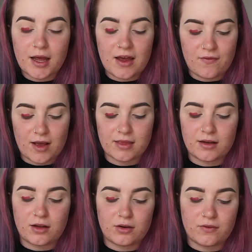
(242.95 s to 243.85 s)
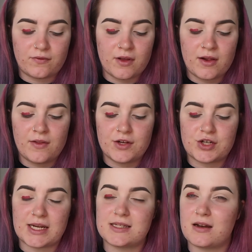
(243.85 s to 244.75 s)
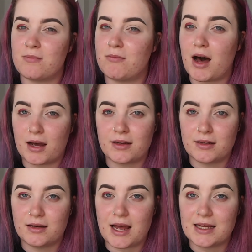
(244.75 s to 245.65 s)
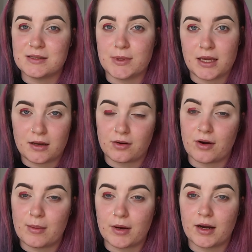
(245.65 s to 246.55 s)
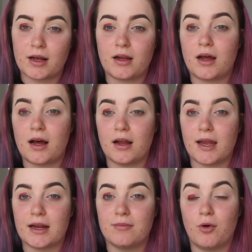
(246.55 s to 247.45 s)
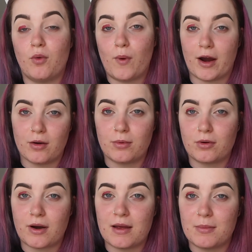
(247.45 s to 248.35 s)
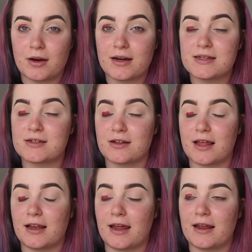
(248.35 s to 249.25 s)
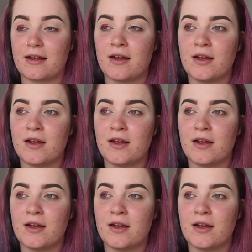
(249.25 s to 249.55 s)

I find that a lot of shades that are marketed as being a cranberry color are like more wearable cranberries, so they're like